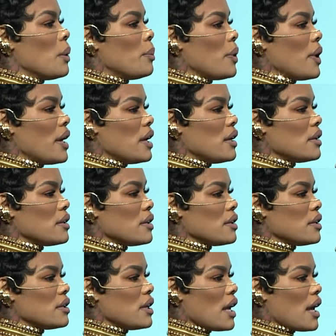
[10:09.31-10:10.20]
Don't talk too
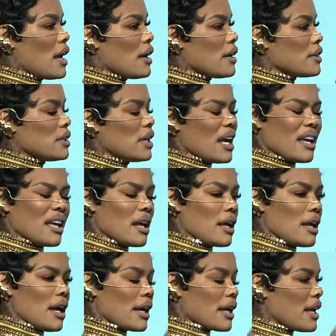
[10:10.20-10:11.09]
much. No. We
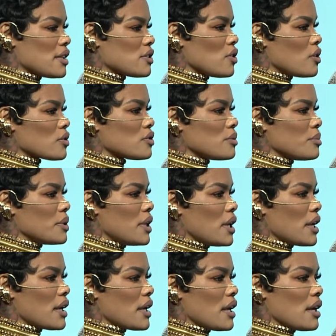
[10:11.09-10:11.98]
got to be careful. We got to
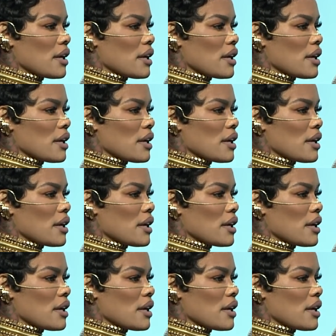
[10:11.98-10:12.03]
be careful.